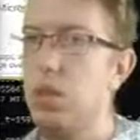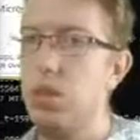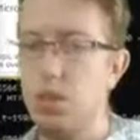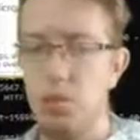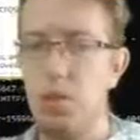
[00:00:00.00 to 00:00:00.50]

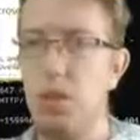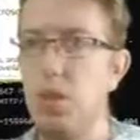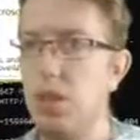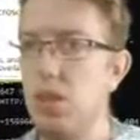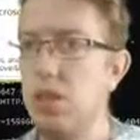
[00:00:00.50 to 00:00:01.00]
It's gonna be
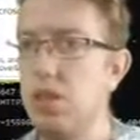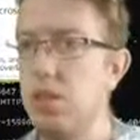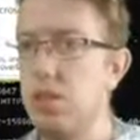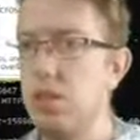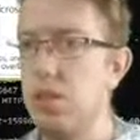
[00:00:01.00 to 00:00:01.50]

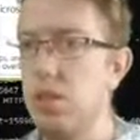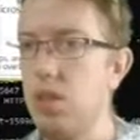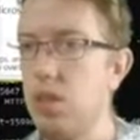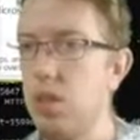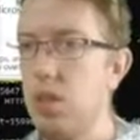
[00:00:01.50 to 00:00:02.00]
this
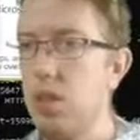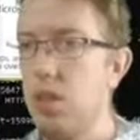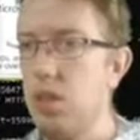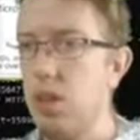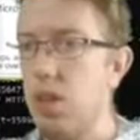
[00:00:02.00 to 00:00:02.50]

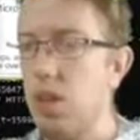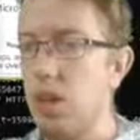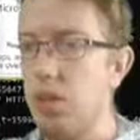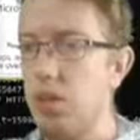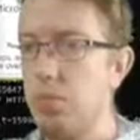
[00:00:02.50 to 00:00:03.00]
dot
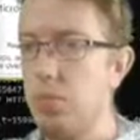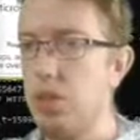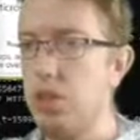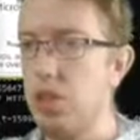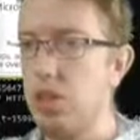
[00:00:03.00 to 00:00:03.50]
author
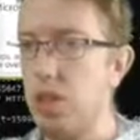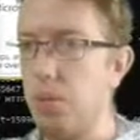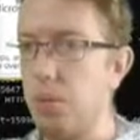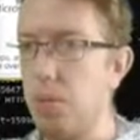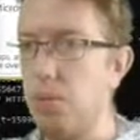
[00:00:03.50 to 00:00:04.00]
bg is the name of
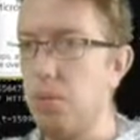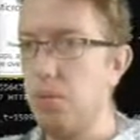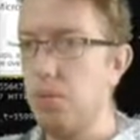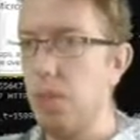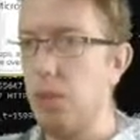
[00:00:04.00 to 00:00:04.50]
the
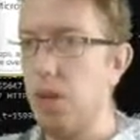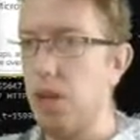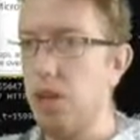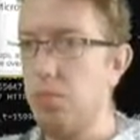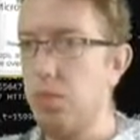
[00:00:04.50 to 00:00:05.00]
pop-up dot
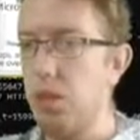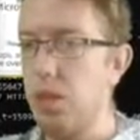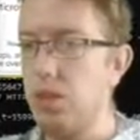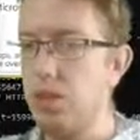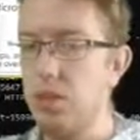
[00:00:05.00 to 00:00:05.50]
y
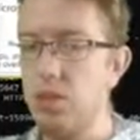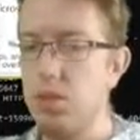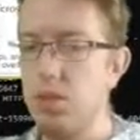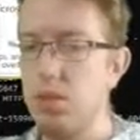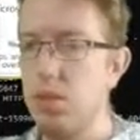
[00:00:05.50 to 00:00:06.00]

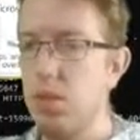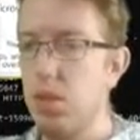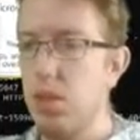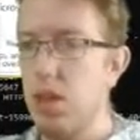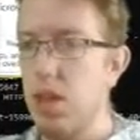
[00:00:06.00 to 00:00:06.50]
plus
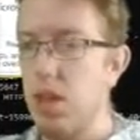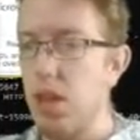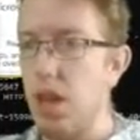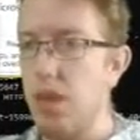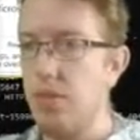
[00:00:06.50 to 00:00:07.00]
then
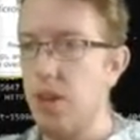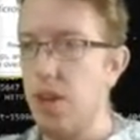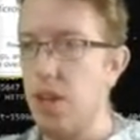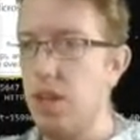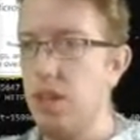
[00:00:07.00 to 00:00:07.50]
half the
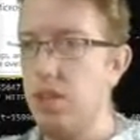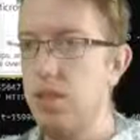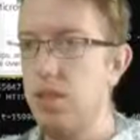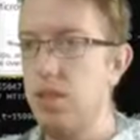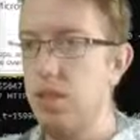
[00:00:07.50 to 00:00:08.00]
height.
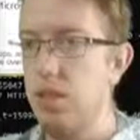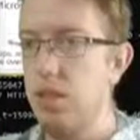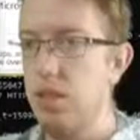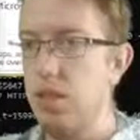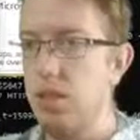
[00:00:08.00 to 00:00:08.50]

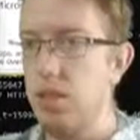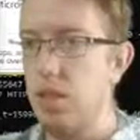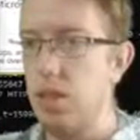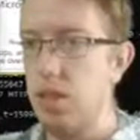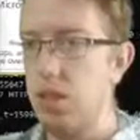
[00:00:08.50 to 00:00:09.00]
This
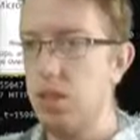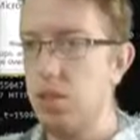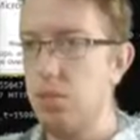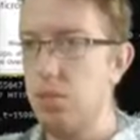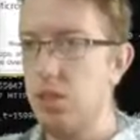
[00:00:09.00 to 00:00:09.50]
dot
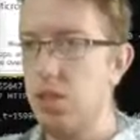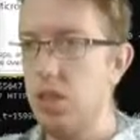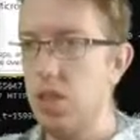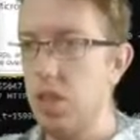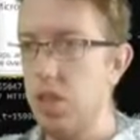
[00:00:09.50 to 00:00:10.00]
author bg
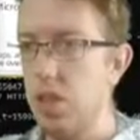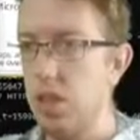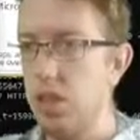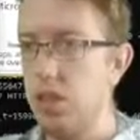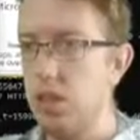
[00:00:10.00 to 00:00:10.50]
dot
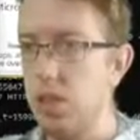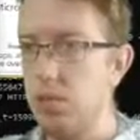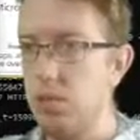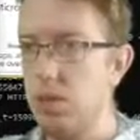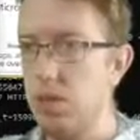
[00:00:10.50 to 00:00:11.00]
height
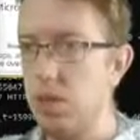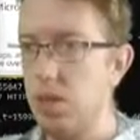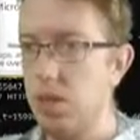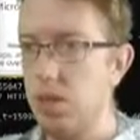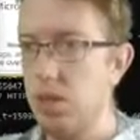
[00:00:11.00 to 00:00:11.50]
times this dot
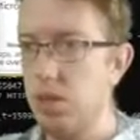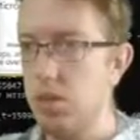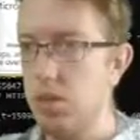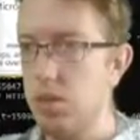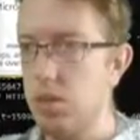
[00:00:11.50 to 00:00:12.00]

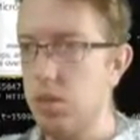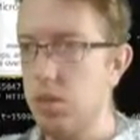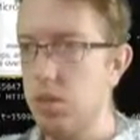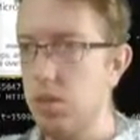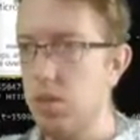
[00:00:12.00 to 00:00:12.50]
author
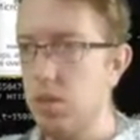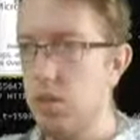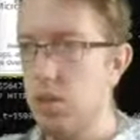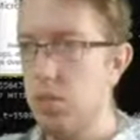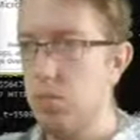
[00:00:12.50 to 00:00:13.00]

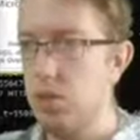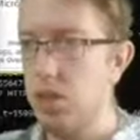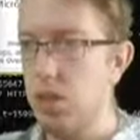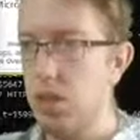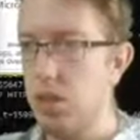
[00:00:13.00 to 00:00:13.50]

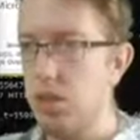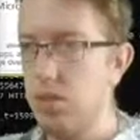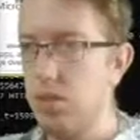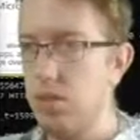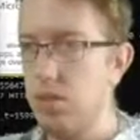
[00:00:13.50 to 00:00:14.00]
bg dot
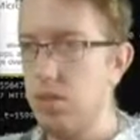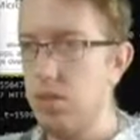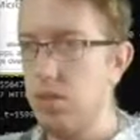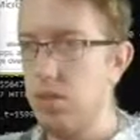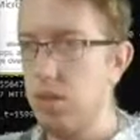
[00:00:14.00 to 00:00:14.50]

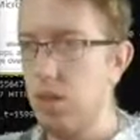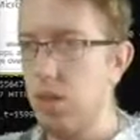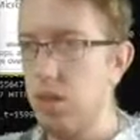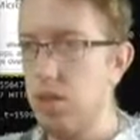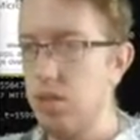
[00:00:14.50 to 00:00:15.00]

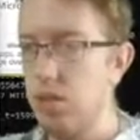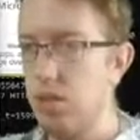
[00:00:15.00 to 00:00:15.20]
scale